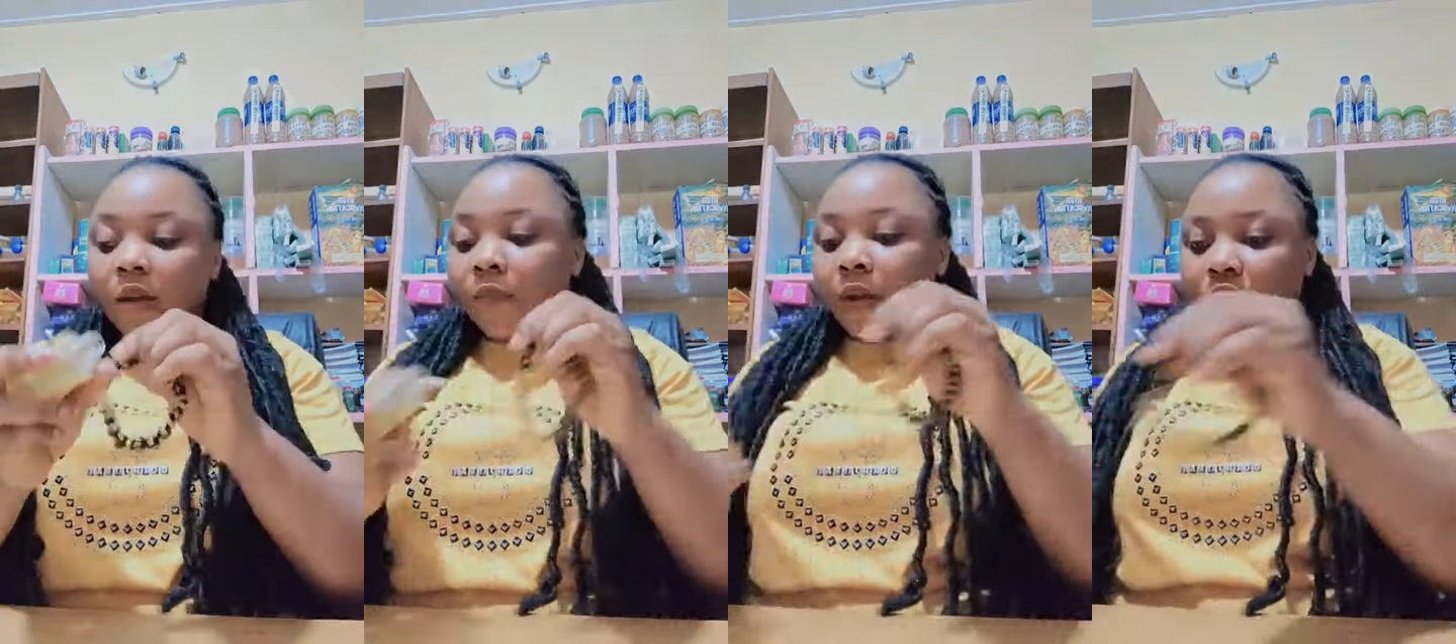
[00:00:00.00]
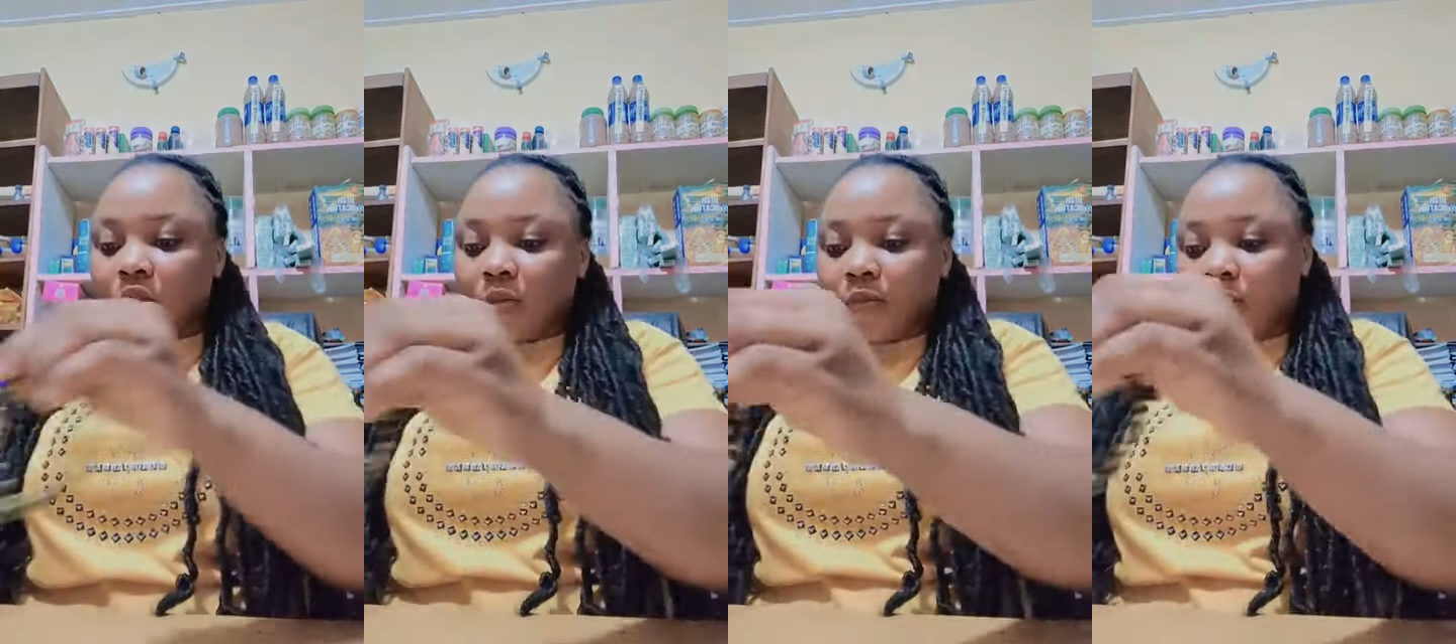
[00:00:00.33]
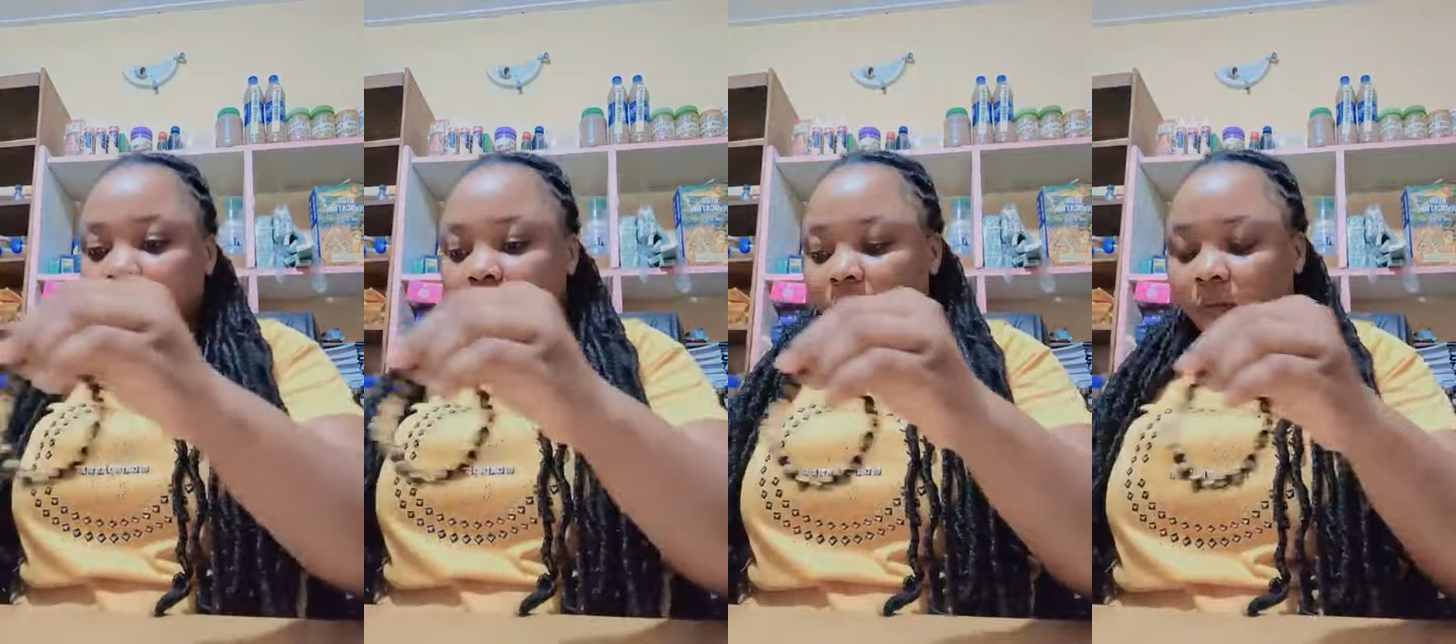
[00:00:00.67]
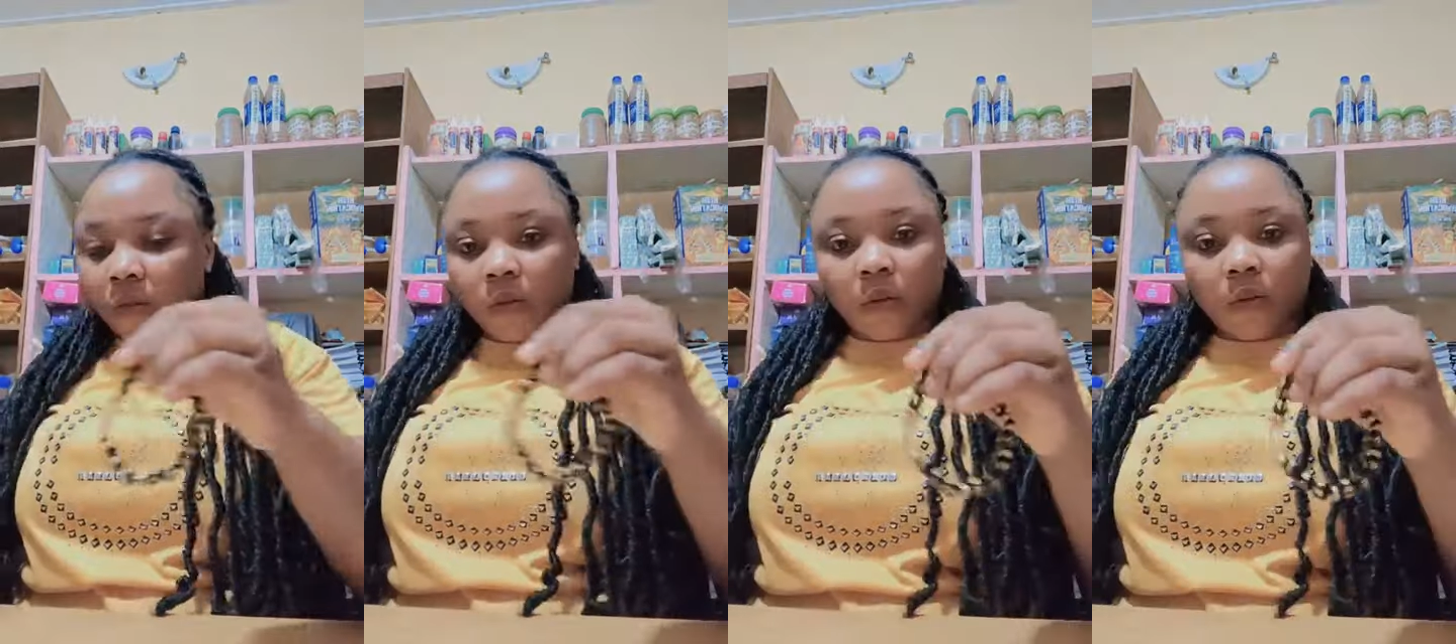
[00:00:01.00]
Please open all
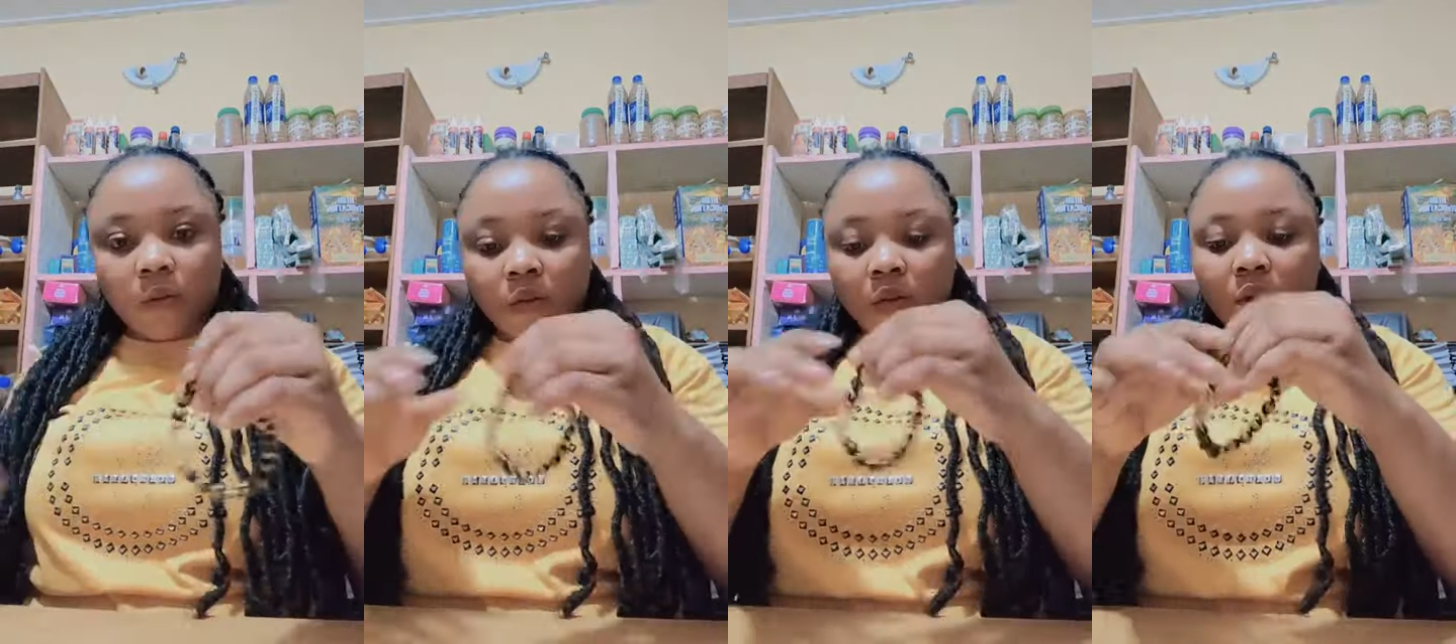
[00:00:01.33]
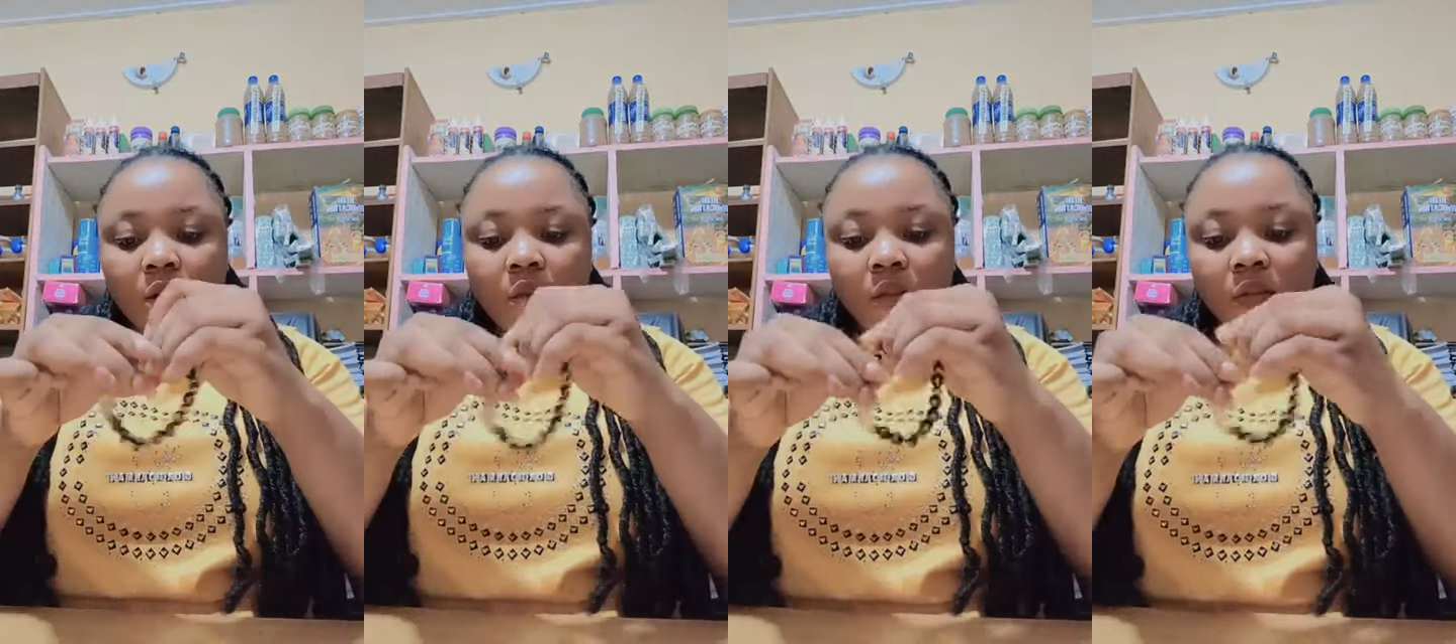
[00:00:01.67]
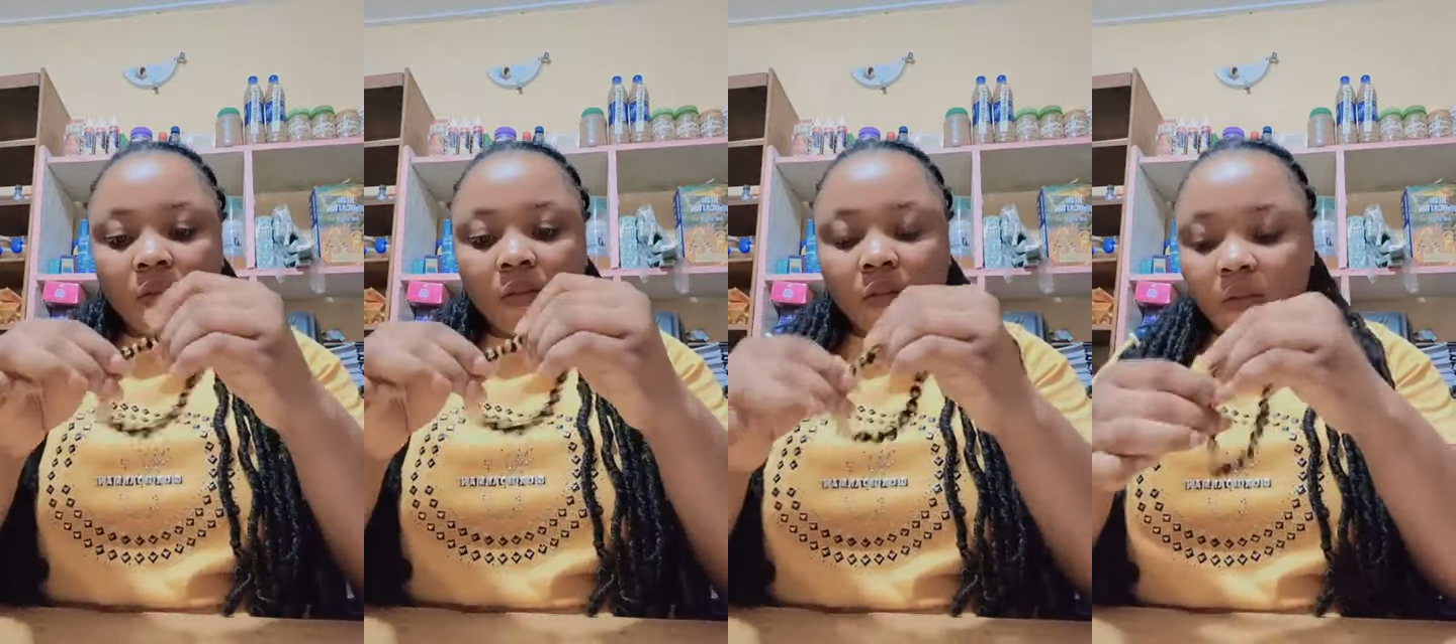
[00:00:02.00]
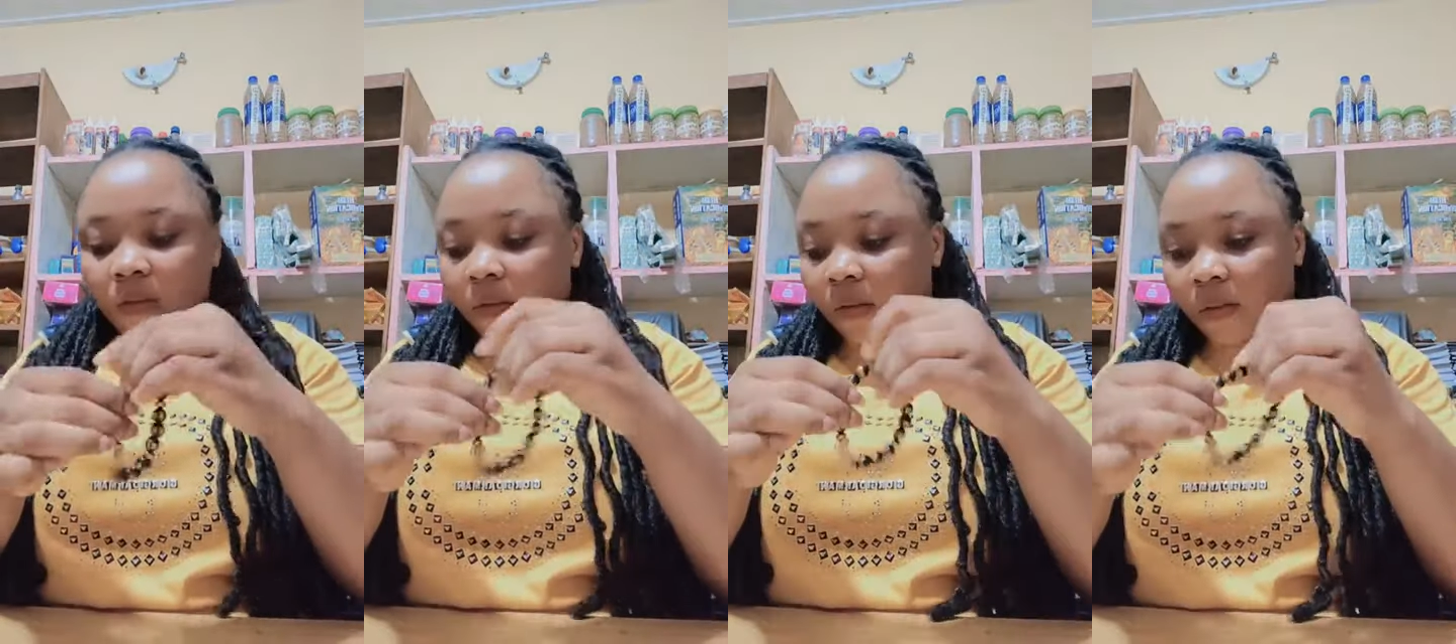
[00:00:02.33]
these oils. This is
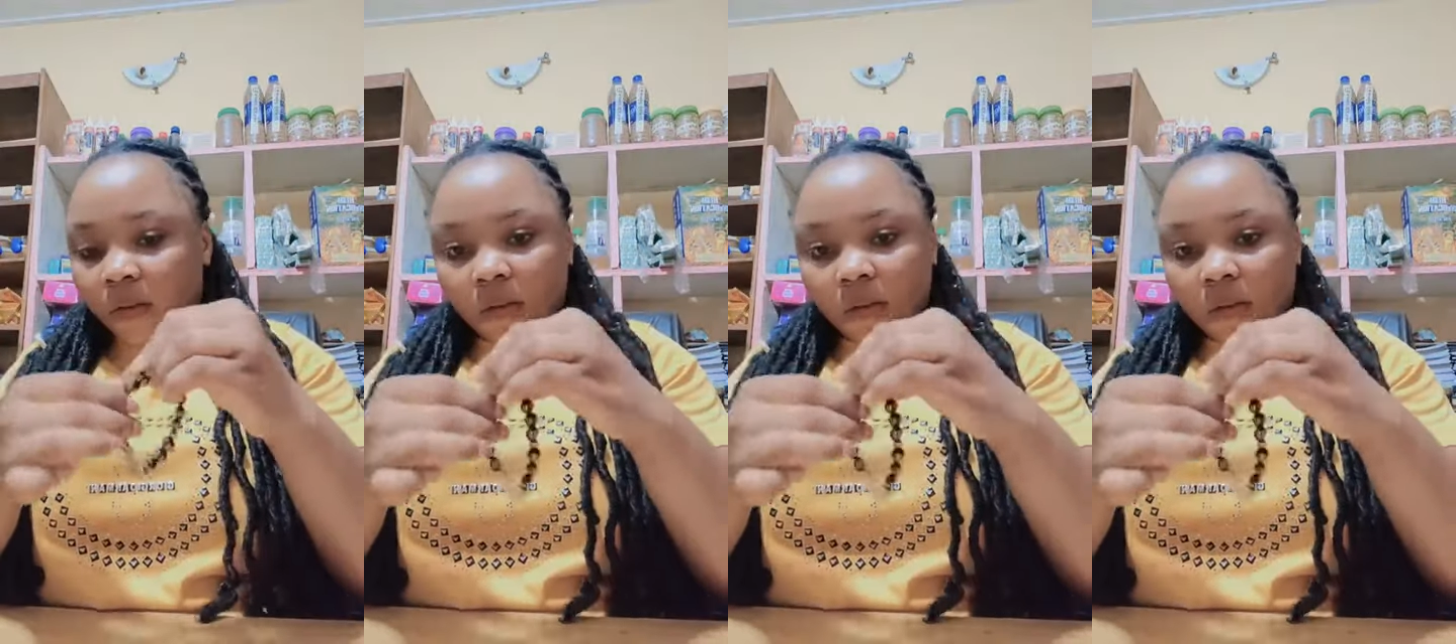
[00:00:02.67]
it.